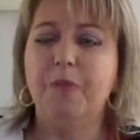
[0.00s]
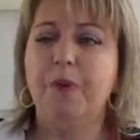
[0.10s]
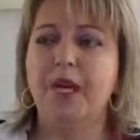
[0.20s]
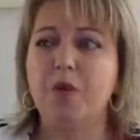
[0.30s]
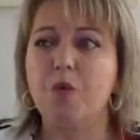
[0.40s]

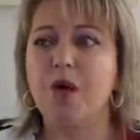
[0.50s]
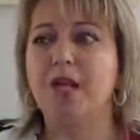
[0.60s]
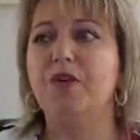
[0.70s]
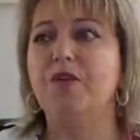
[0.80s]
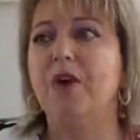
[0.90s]
but I want
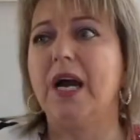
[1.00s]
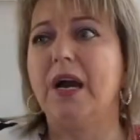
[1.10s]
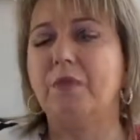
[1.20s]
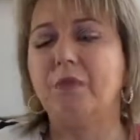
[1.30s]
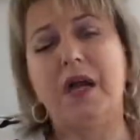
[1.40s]
to
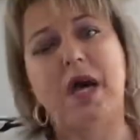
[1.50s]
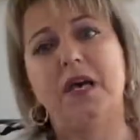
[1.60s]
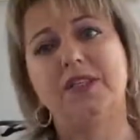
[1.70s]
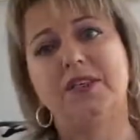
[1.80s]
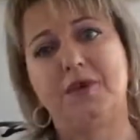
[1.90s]

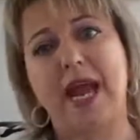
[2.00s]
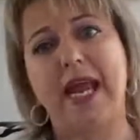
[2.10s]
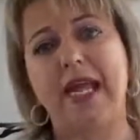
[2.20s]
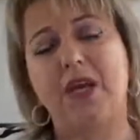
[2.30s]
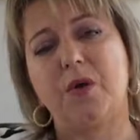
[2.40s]
answer
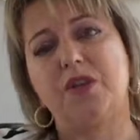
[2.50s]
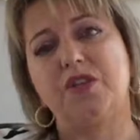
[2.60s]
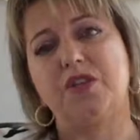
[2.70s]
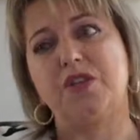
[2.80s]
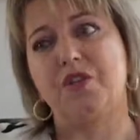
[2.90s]
any
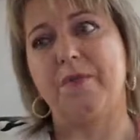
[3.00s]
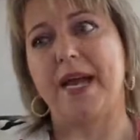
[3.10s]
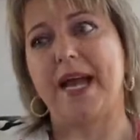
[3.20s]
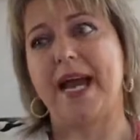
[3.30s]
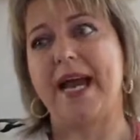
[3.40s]
questions you
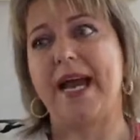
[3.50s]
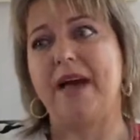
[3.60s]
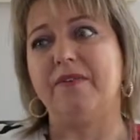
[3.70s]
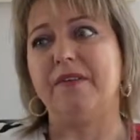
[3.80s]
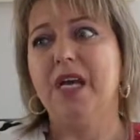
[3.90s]
may
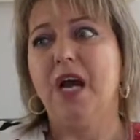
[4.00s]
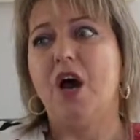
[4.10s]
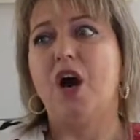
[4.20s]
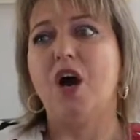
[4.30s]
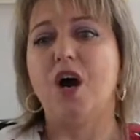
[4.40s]
have
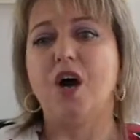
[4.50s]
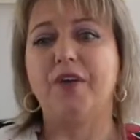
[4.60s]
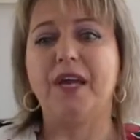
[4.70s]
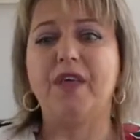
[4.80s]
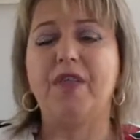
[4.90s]

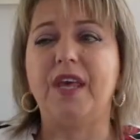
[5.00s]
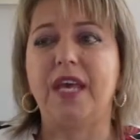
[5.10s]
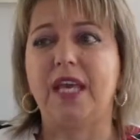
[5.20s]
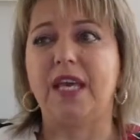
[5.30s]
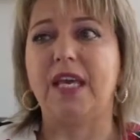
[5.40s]
on
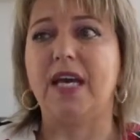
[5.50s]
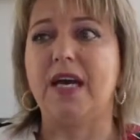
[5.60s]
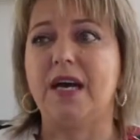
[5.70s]
the